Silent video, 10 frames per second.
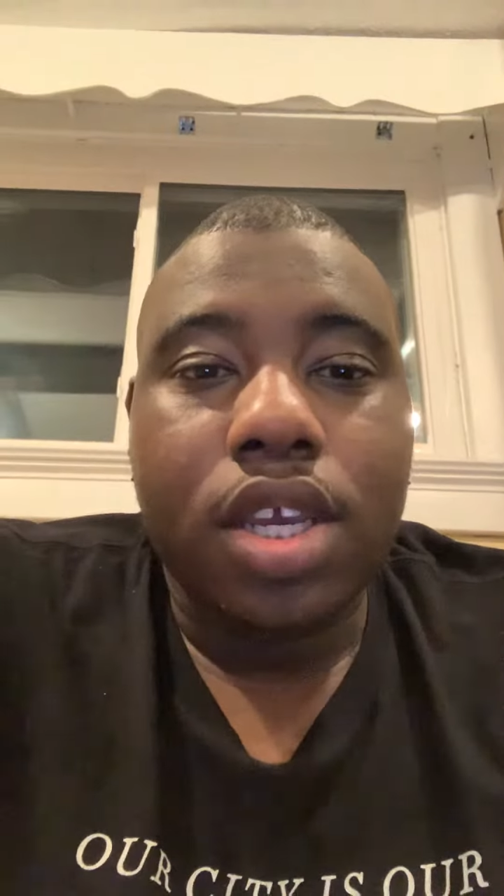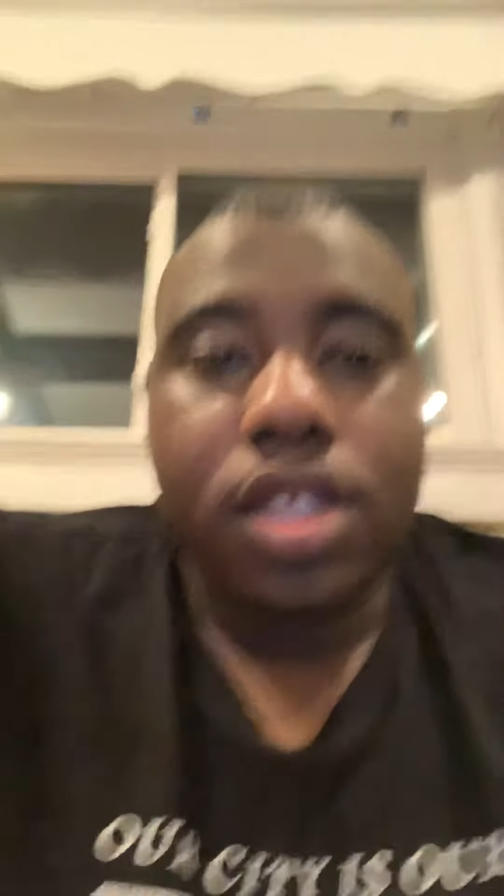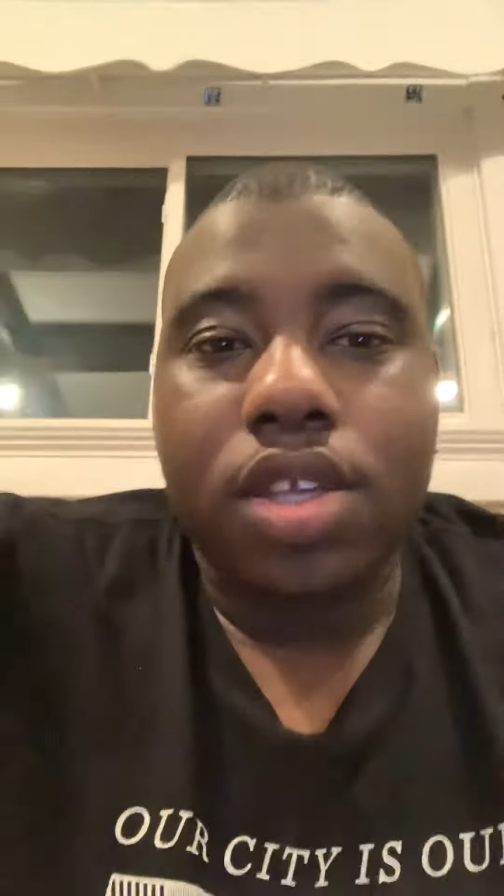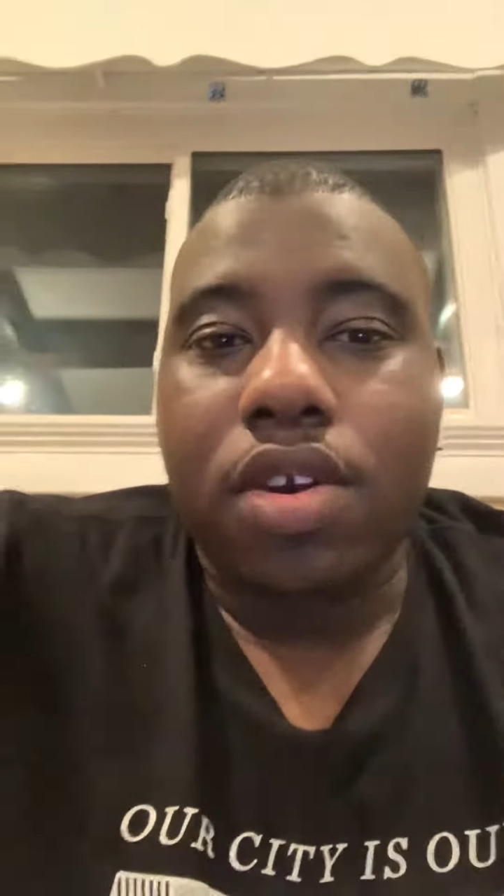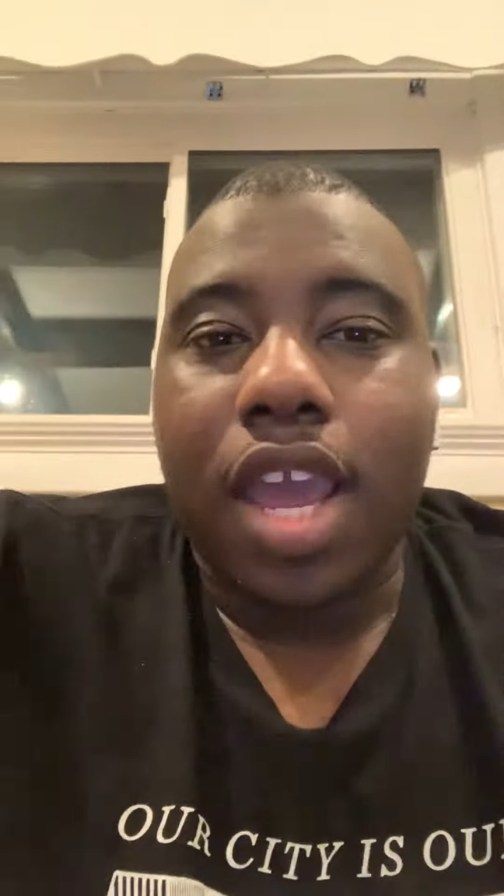
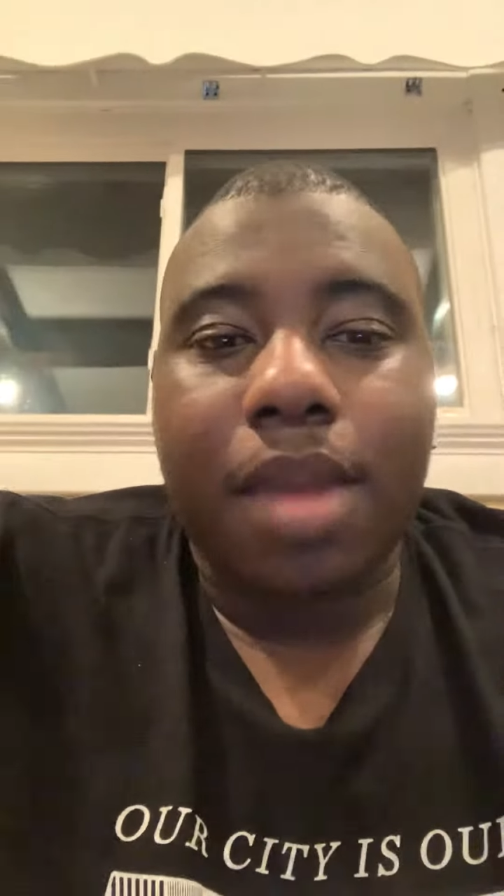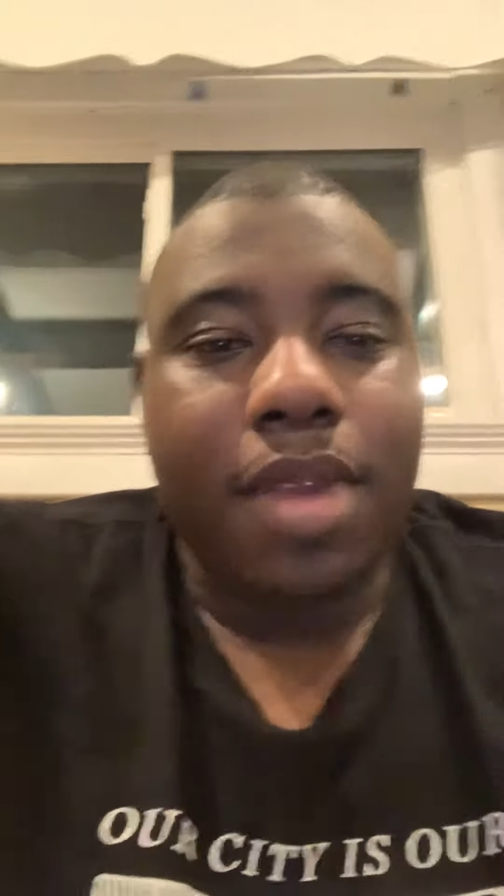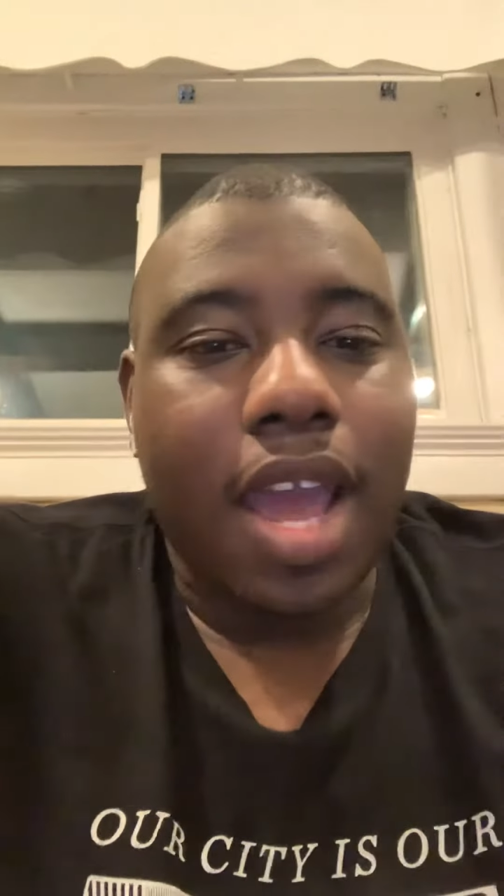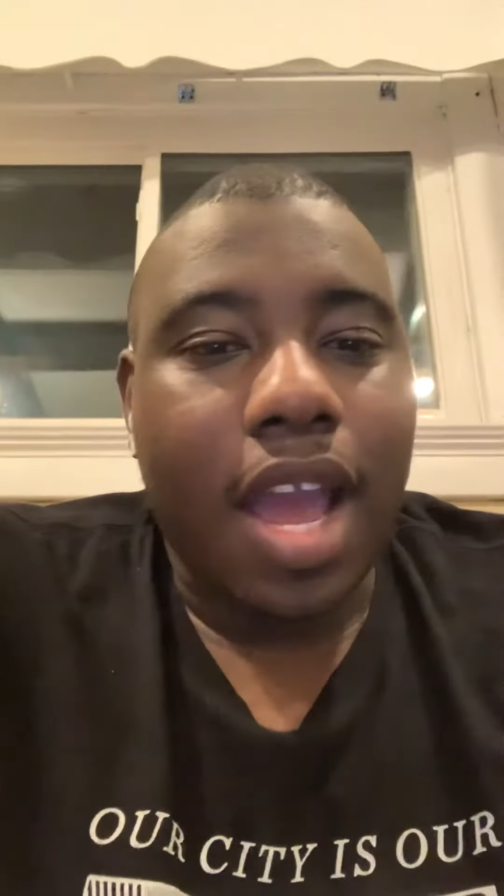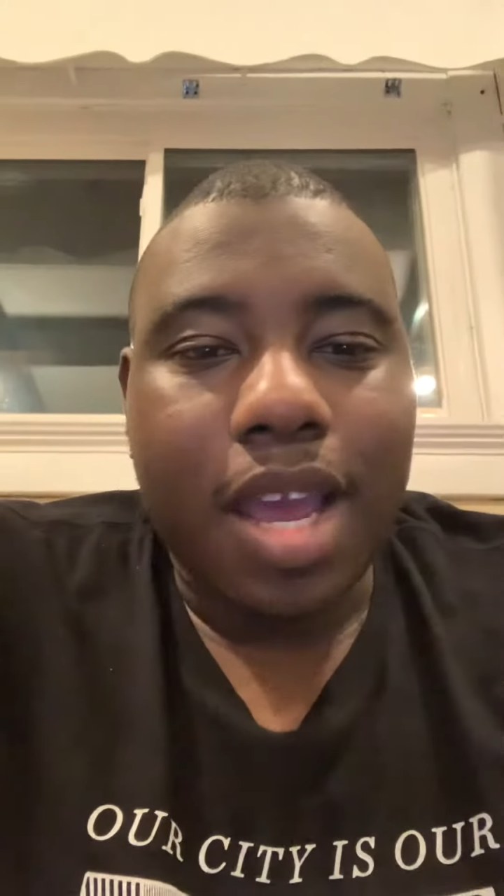So I'm
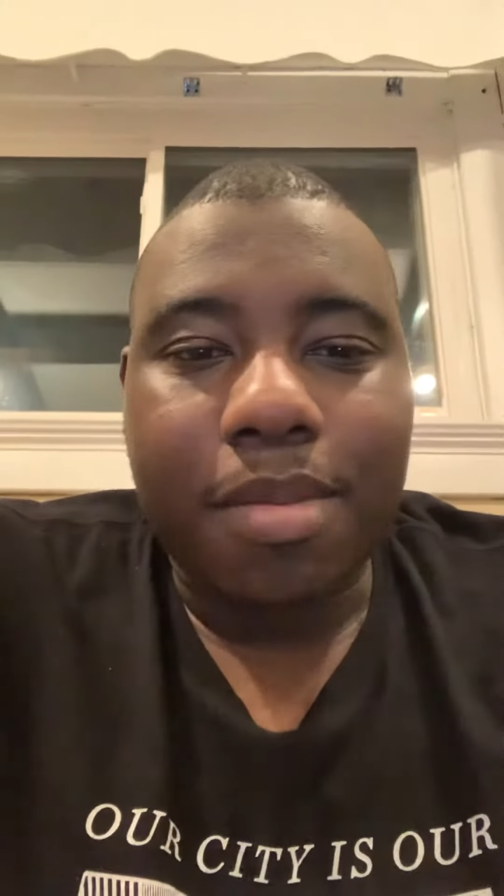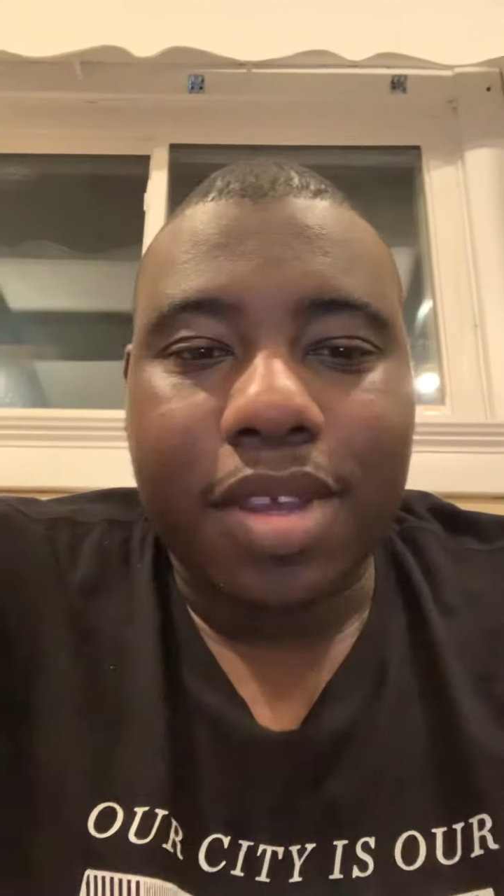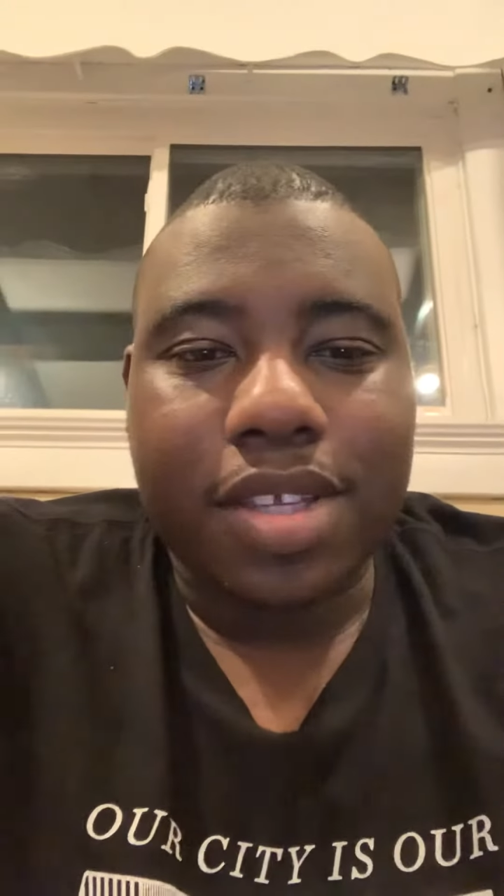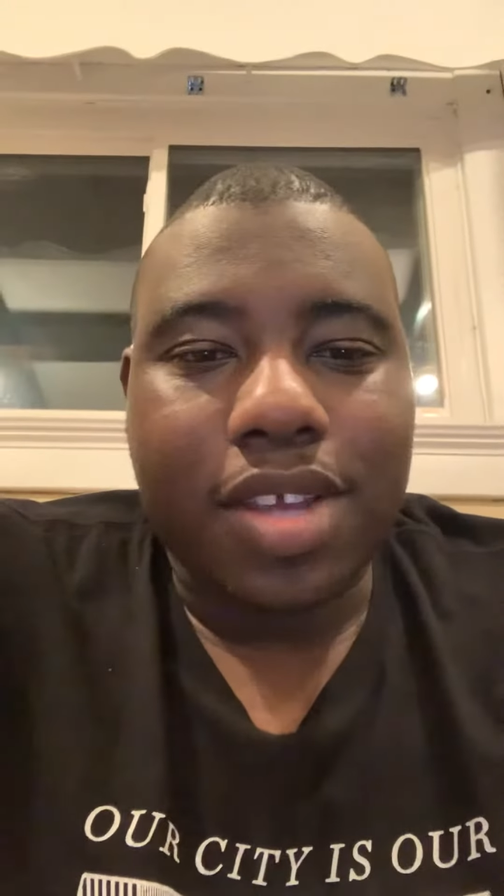not coming